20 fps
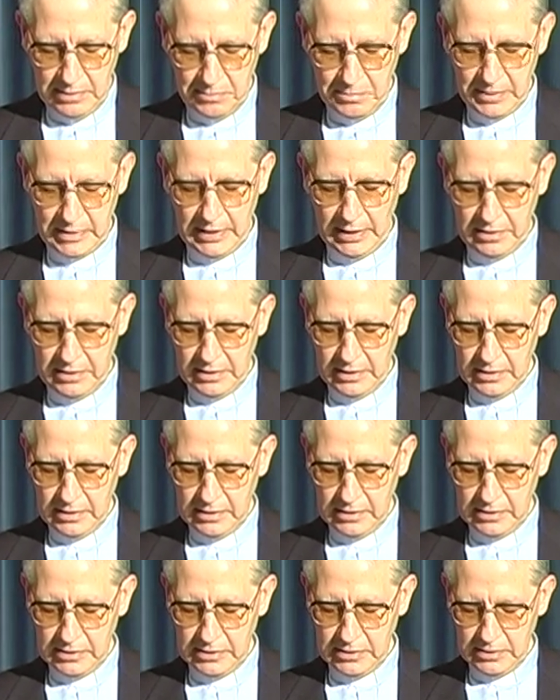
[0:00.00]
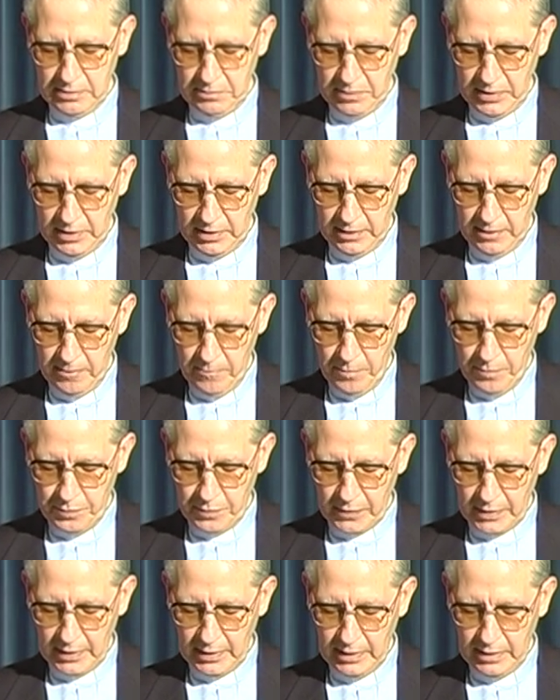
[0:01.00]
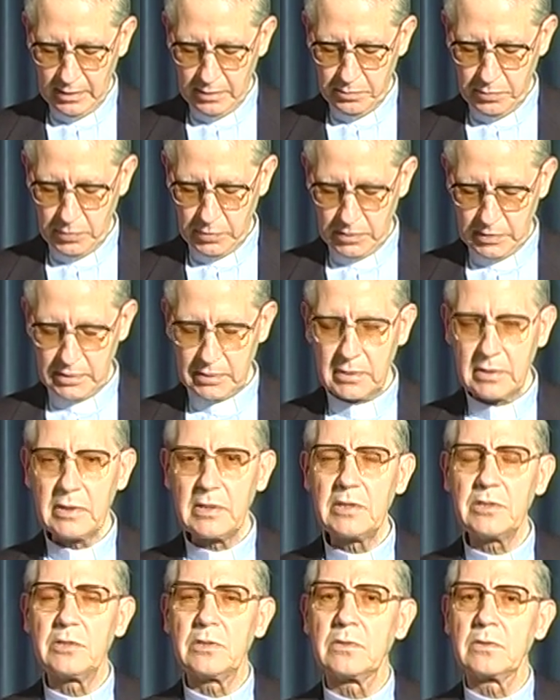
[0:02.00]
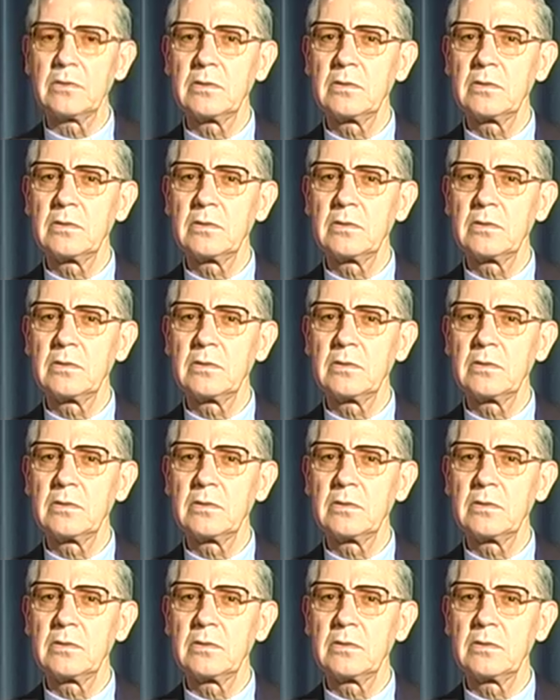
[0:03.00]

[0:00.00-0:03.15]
But I think this is a very important issue.